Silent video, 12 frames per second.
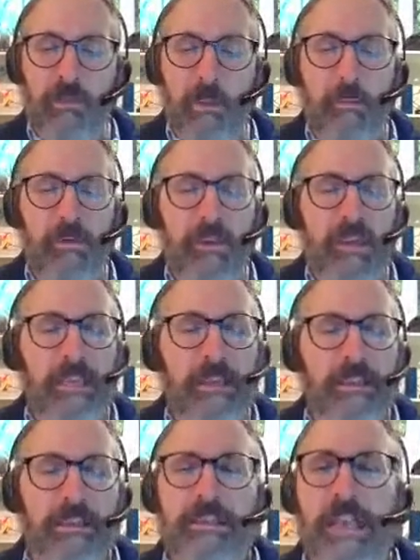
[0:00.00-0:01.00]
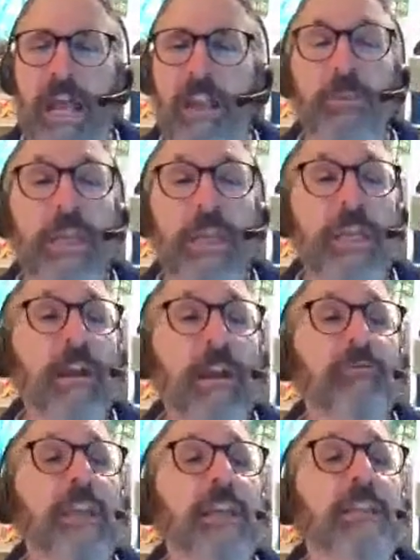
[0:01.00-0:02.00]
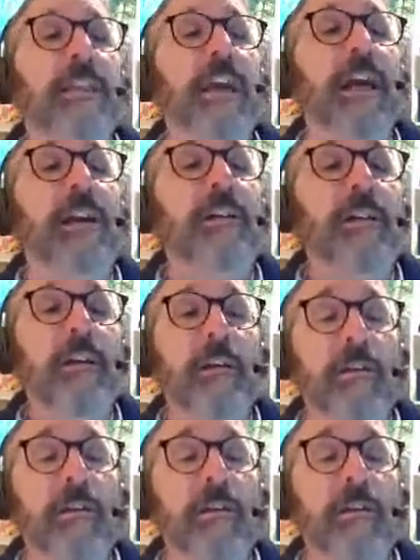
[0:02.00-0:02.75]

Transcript: So remember, it's got to be, you have to hit the